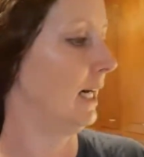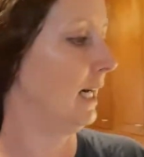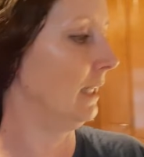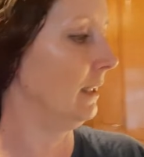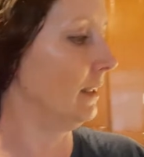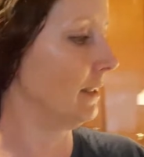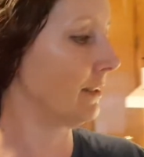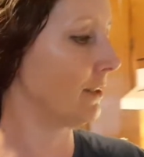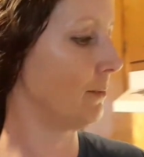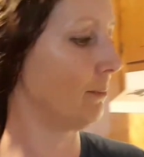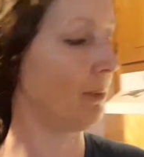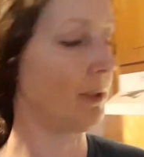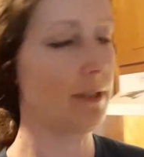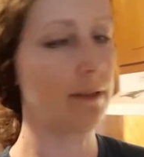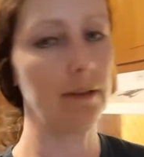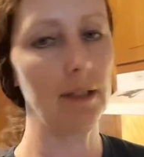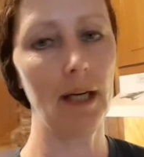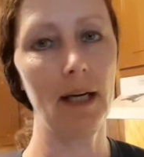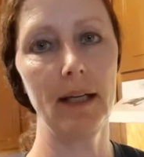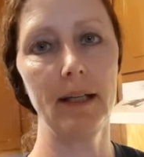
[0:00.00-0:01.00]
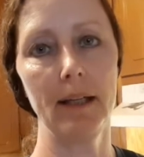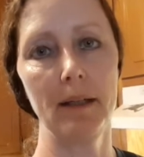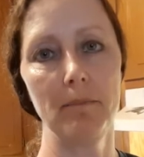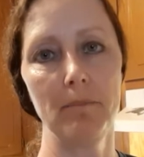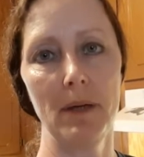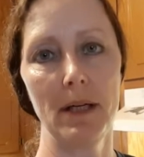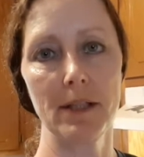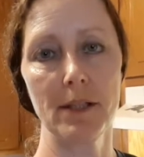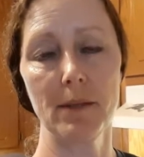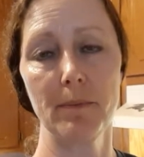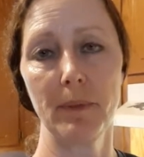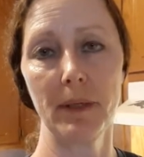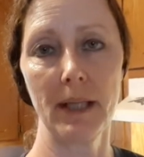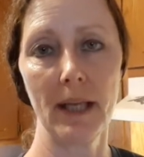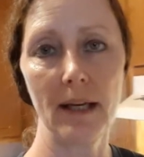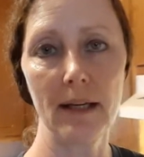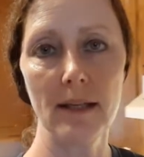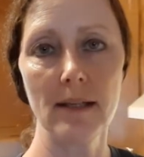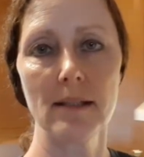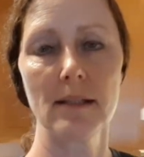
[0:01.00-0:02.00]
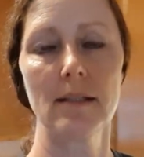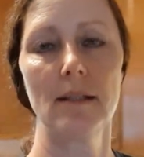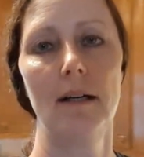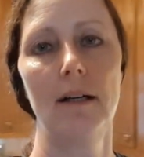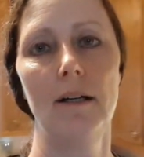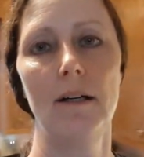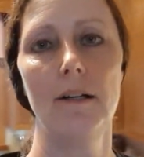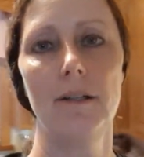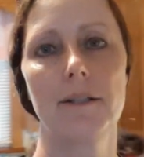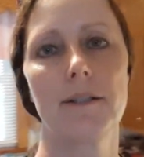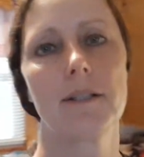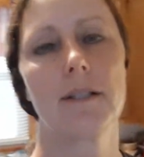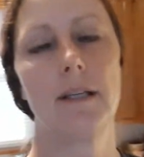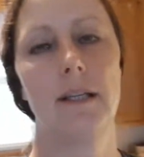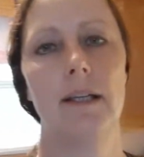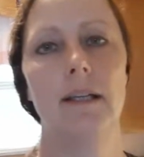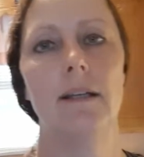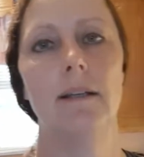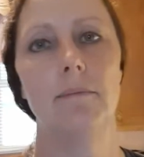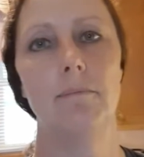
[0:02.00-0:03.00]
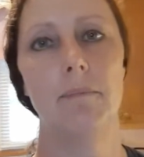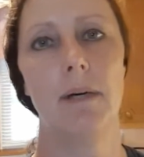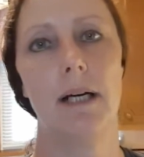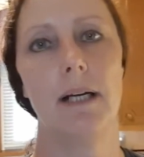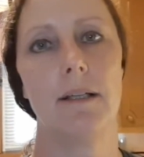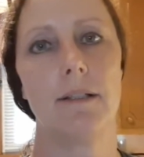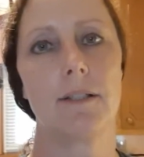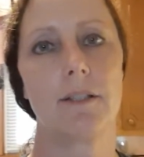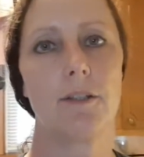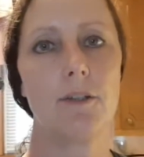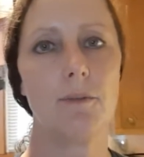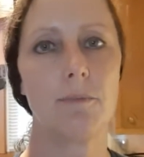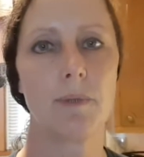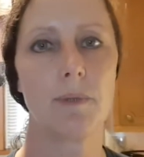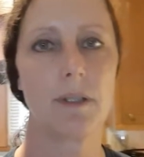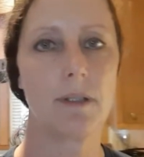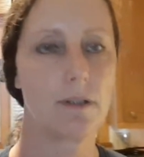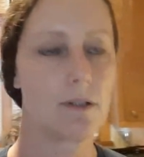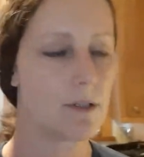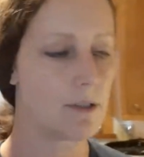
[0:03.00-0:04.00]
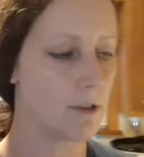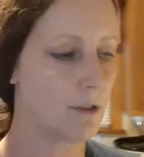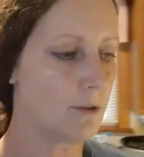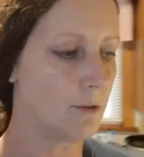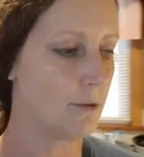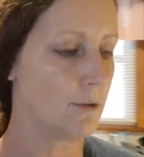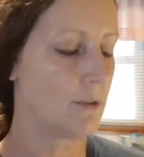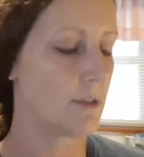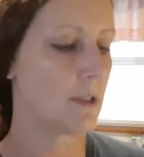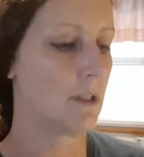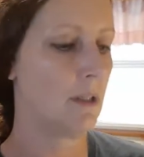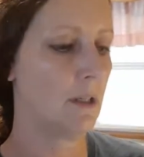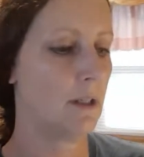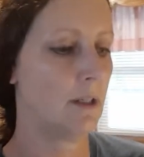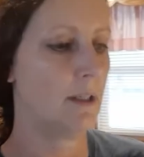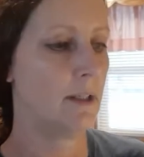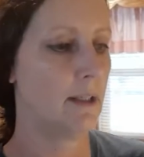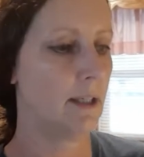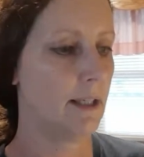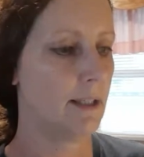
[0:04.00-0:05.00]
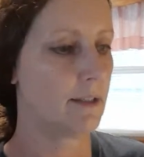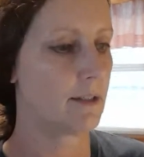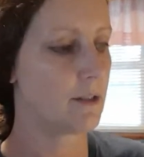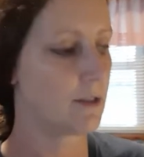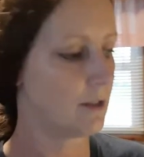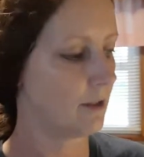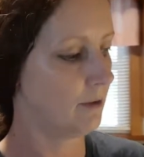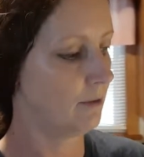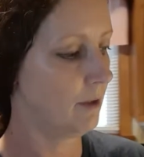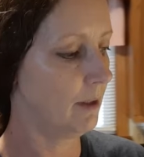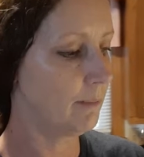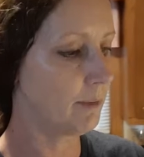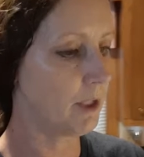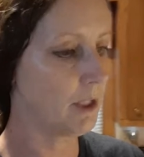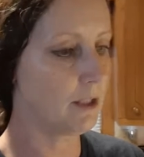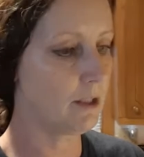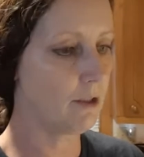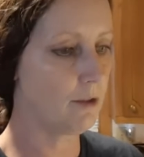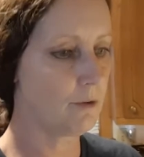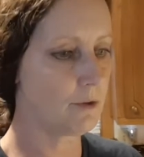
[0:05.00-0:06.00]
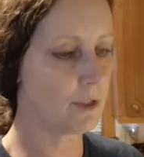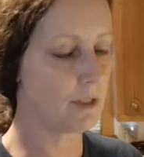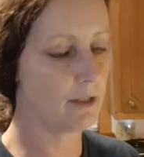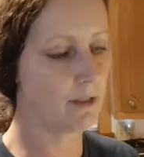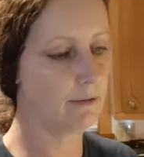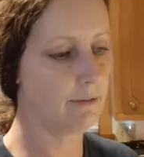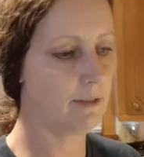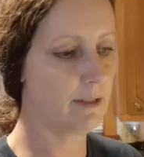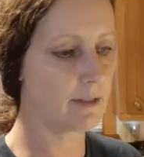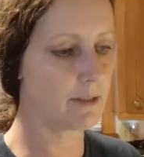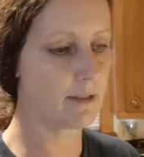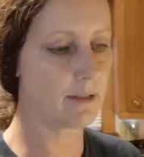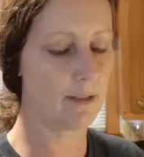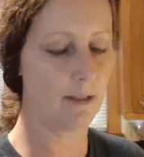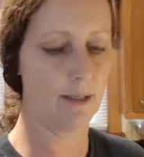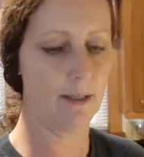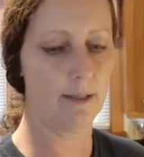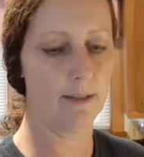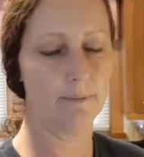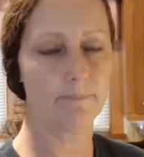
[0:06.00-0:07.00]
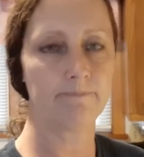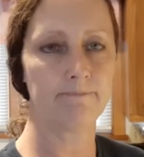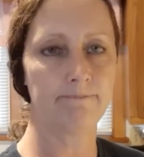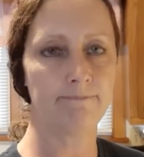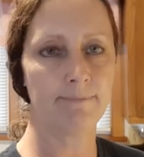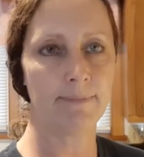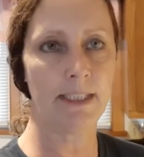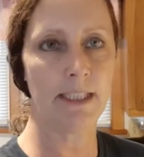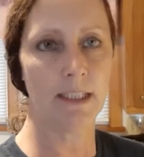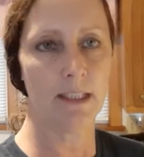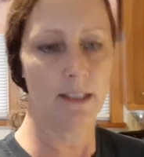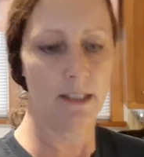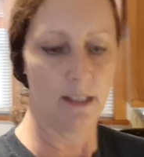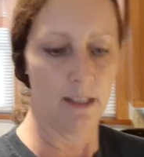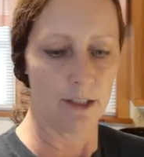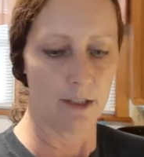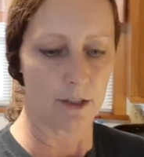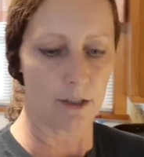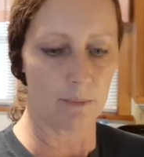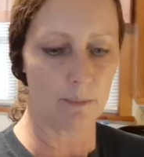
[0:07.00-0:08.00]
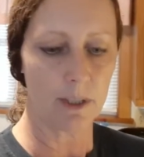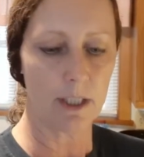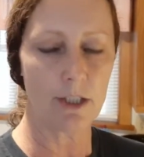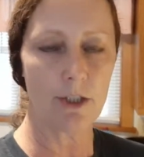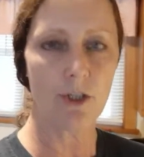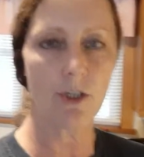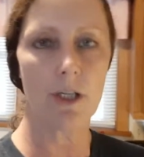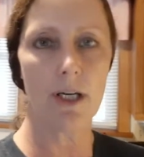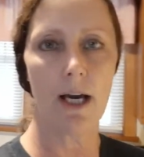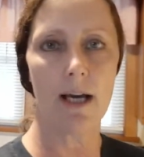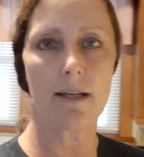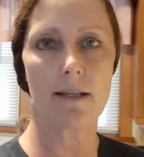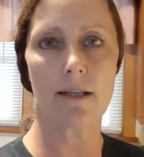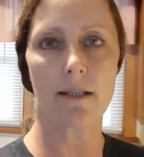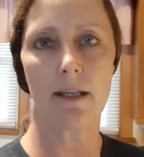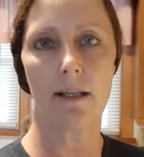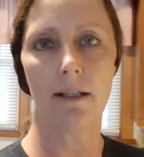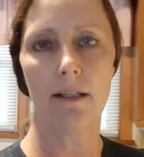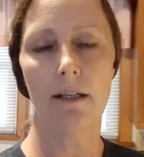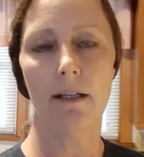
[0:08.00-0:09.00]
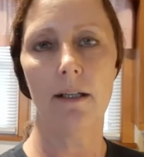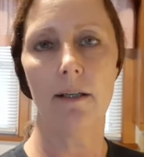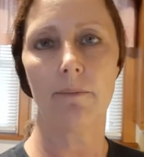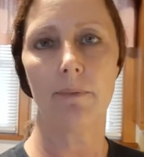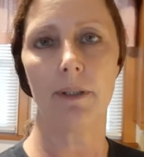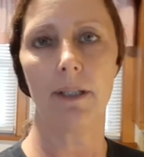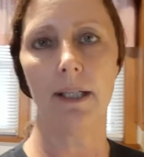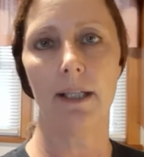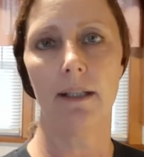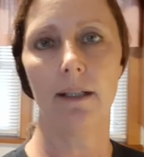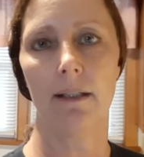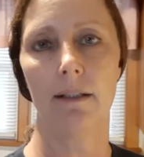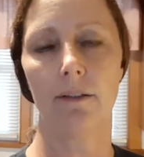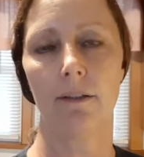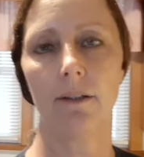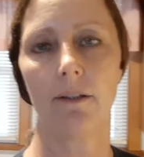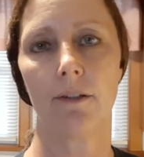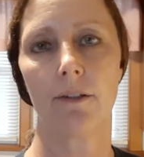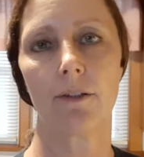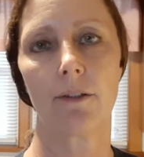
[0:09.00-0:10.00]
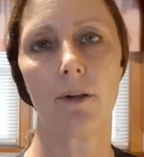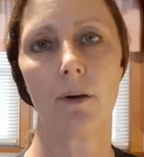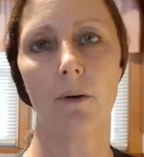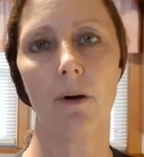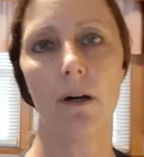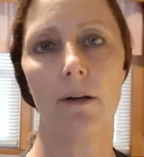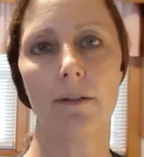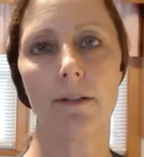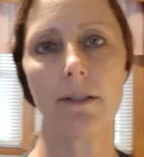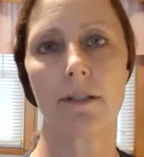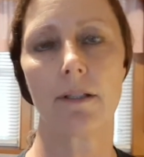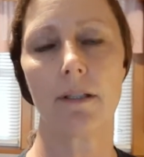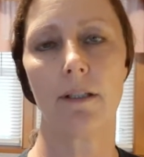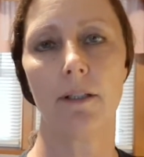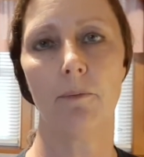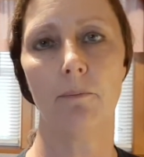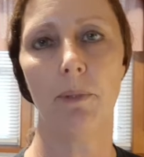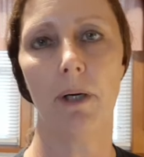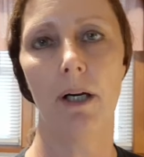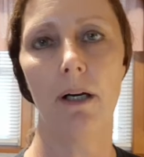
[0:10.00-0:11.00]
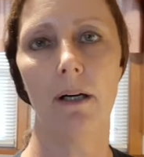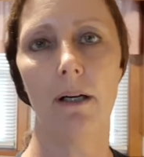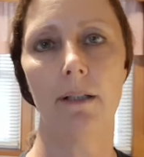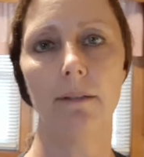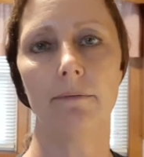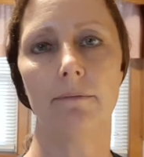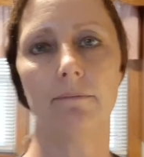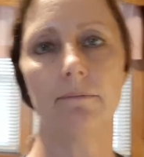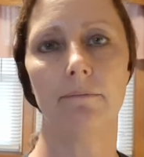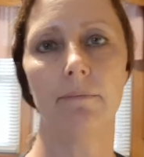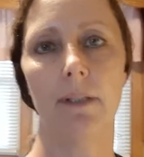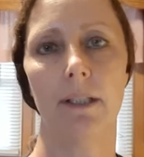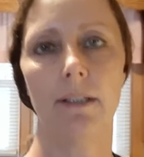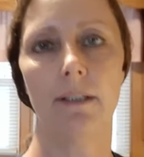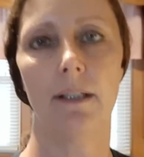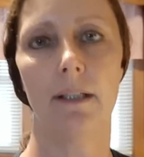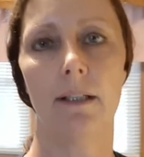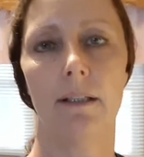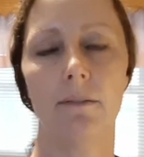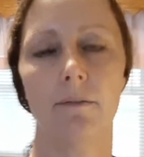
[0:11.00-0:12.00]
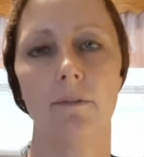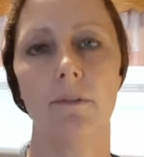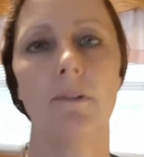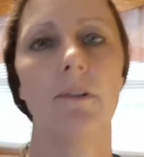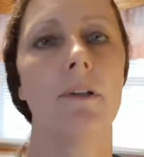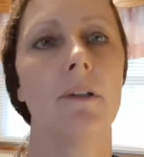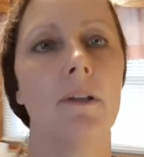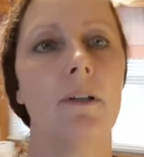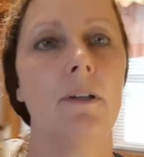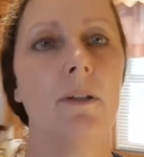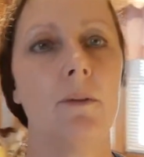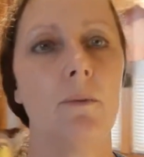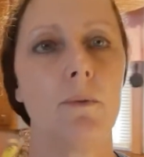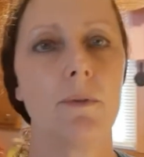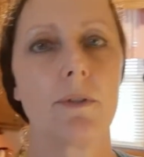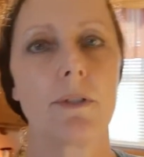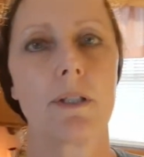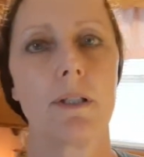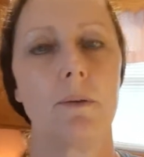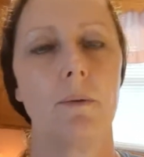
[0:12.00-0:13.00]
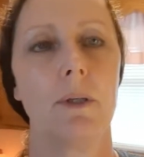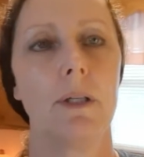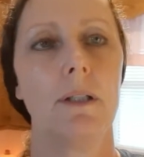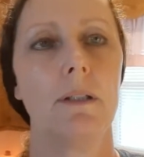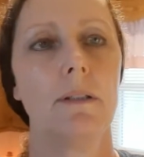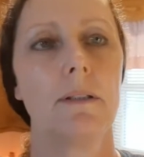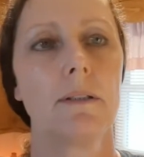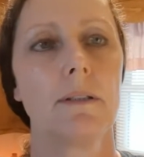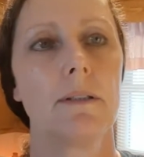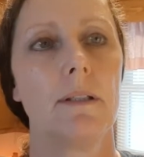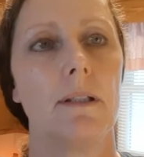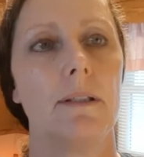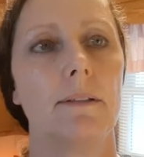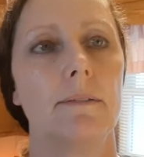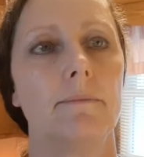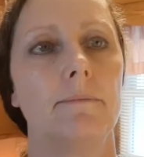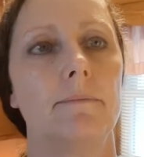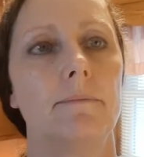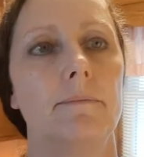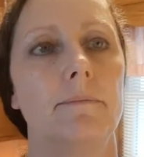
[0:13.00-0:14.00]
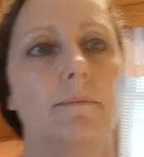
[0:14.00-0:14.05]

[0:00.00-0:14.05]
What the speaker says: I like to put that in my spaghetti sauce and my soups and stews, and so I'm going to use it in this today. So I'm going to get you guys set up and throw all this in the pot, and then we'll see what it looks like.